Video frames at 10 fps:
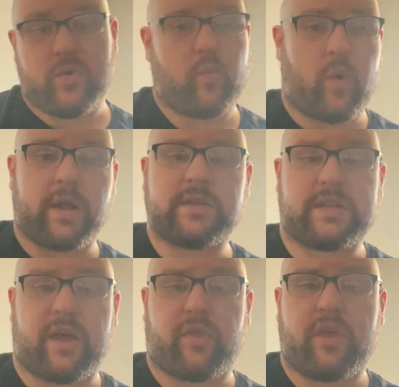
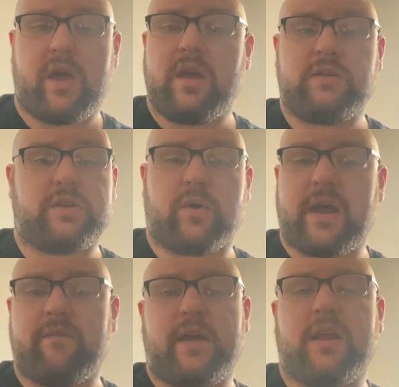Wanseth. Don't
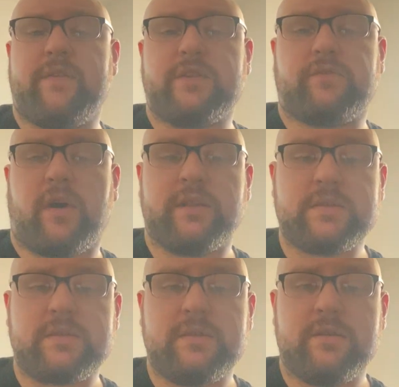have any of his fonts.